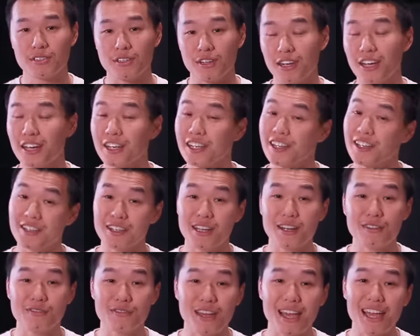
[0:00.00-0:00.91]
So luckily
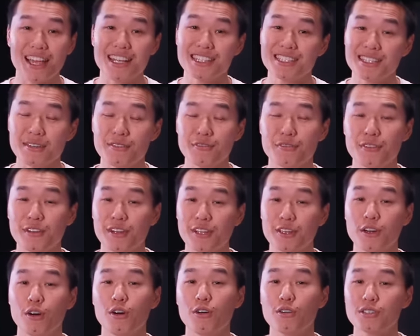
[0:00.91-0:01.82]
enough, AC
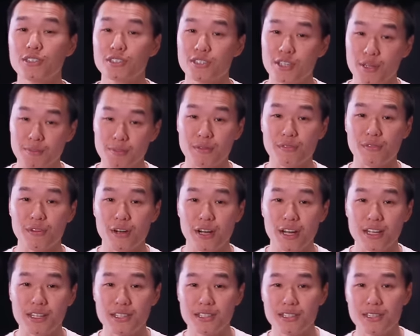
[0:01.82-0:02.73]
Infinity also
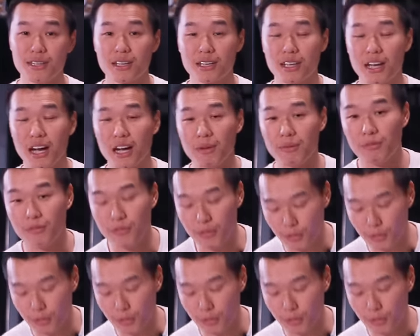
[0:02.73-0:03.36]
provides carbon